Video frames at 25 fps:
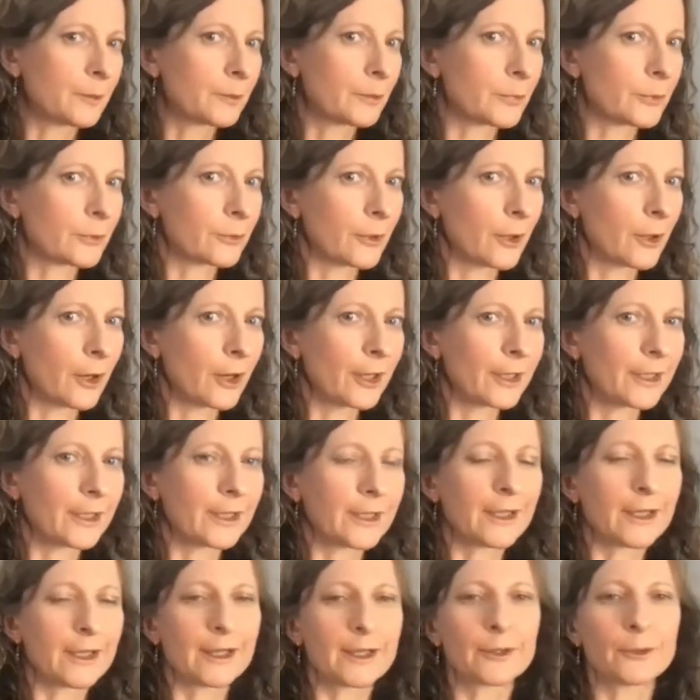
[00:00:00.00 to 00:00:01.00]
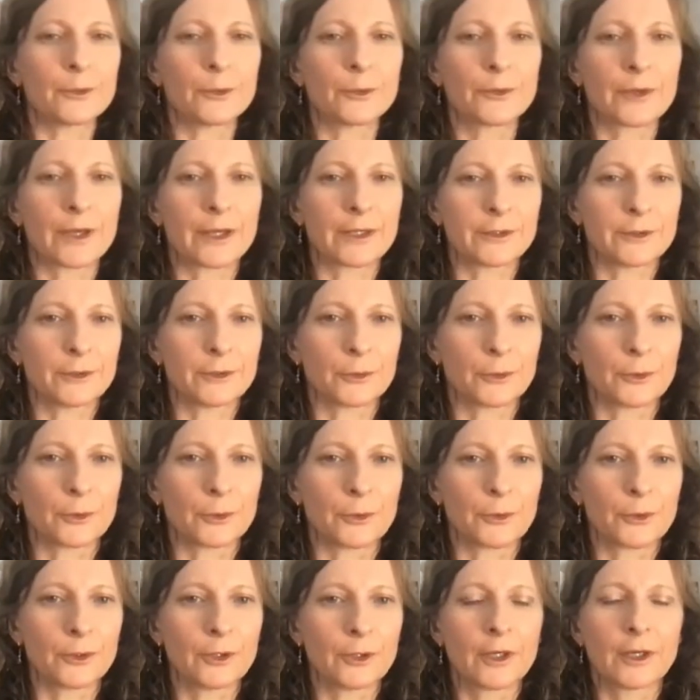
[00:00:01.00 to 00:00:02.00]
prying, or that
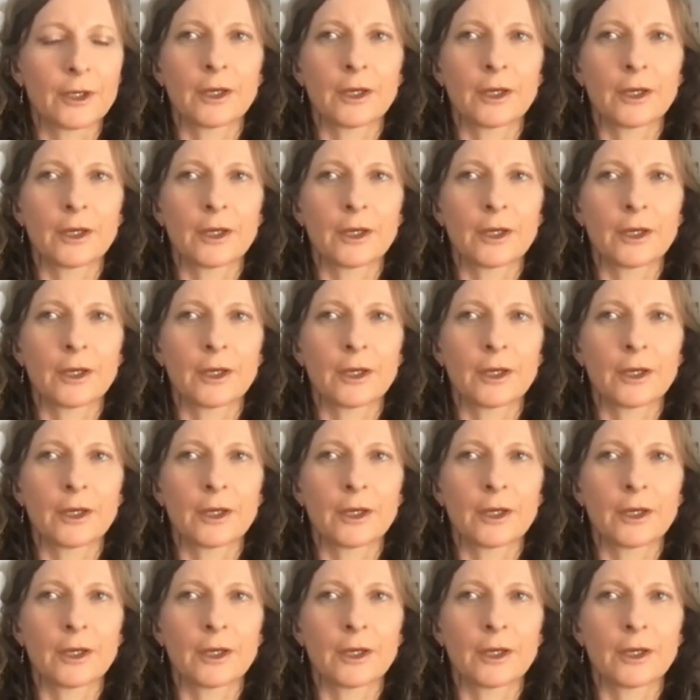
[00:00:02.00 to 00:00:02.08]
you're